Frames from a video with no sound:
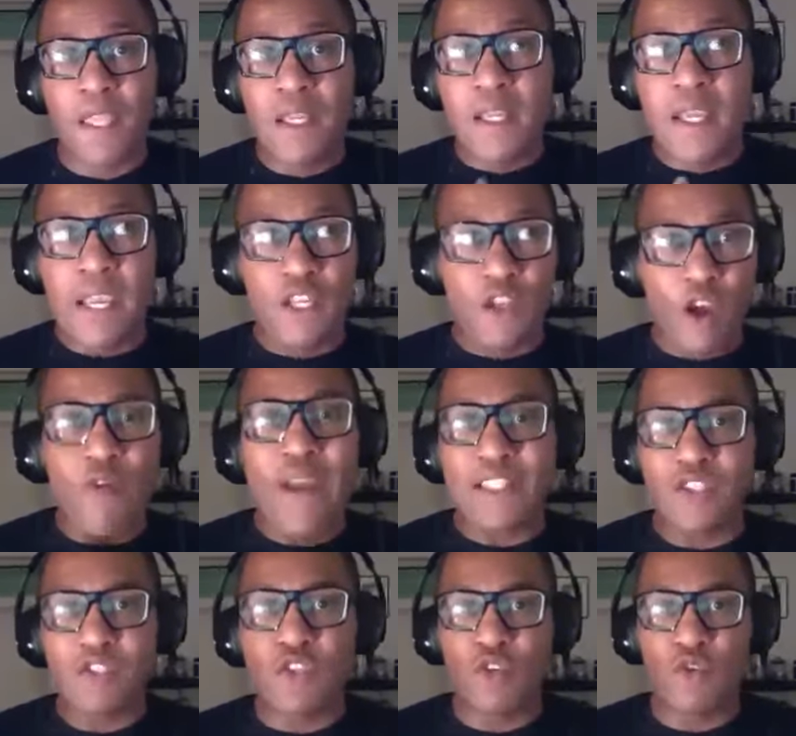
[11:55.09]
in our
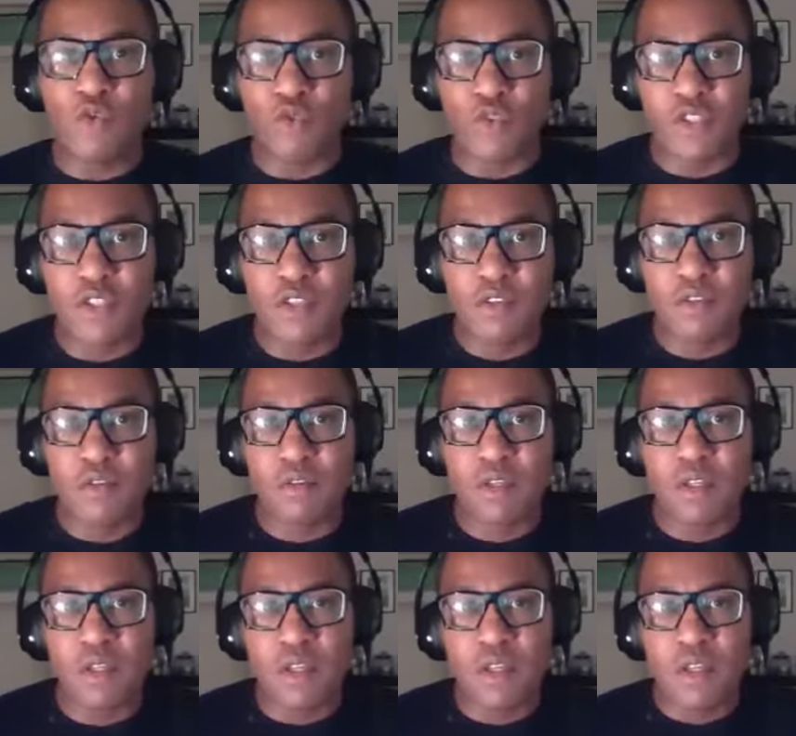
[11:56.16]
attitudes
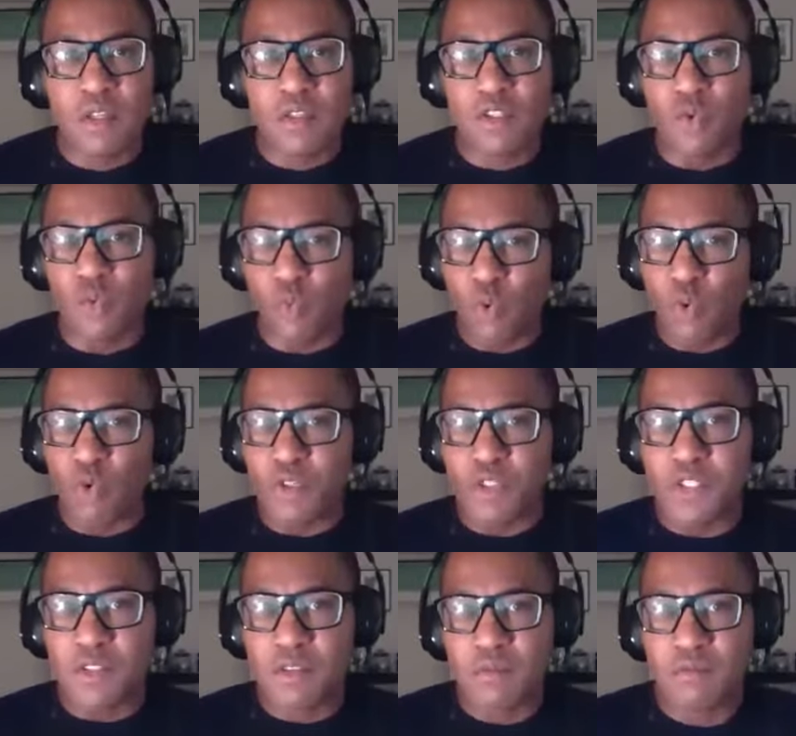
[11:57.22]
towards
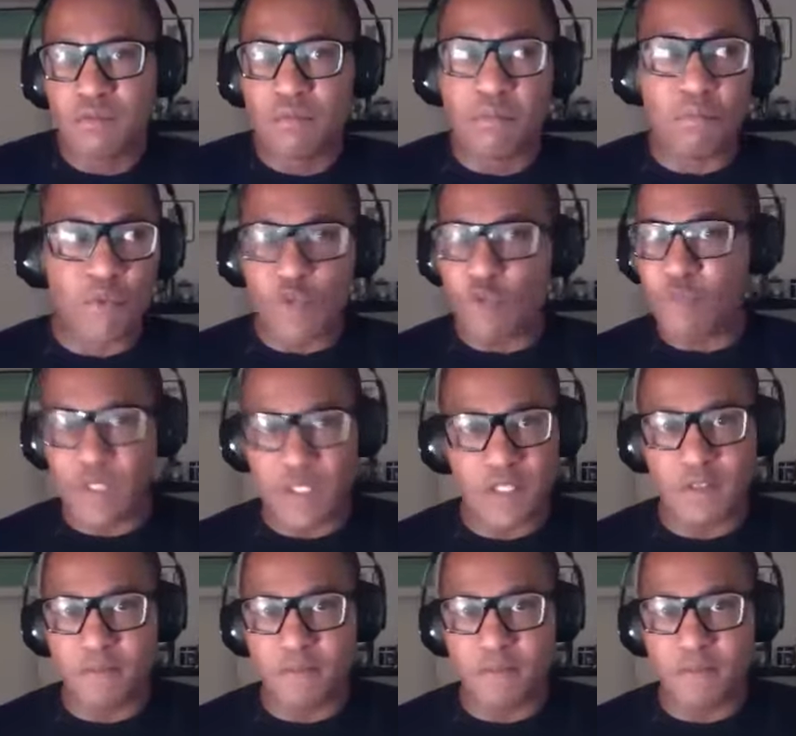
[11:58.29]
movement.